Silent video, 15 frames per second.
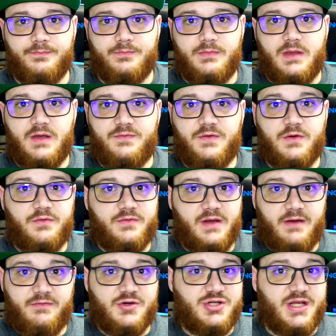If you've
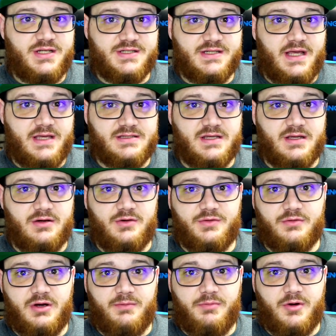never changed nozzle on your
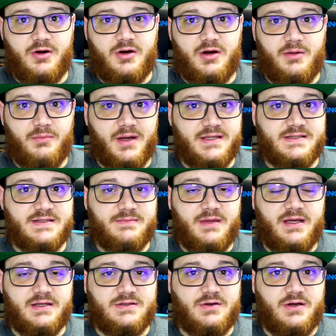3D printer, it might seem
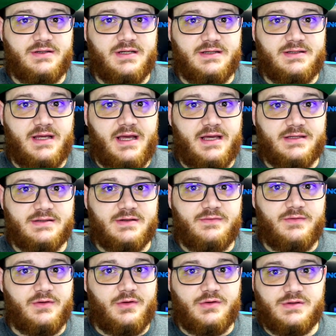like a daunting task
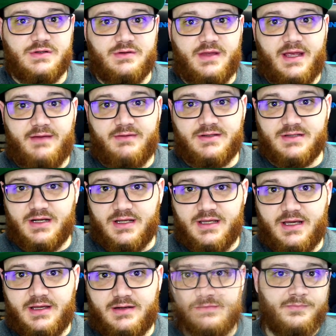for those of you that haven't done it
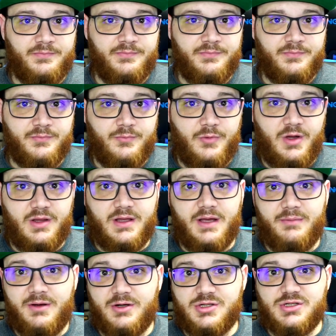yet. Well,
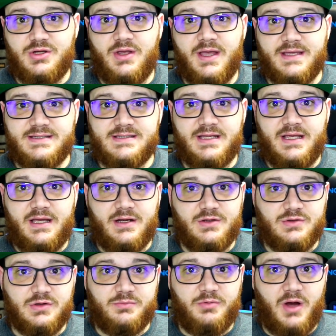I'm here to show you guys today how to
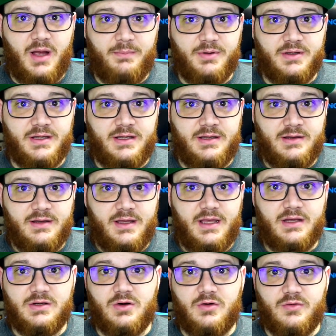do it properly
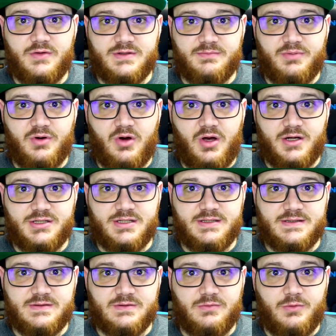and go over some
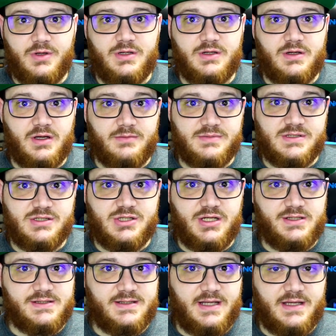precautions when it comes to
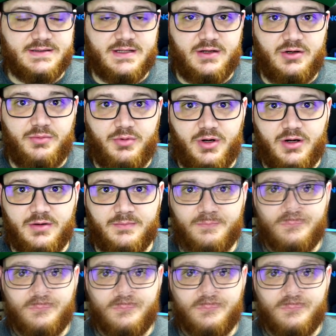changing the nozzle on your printer.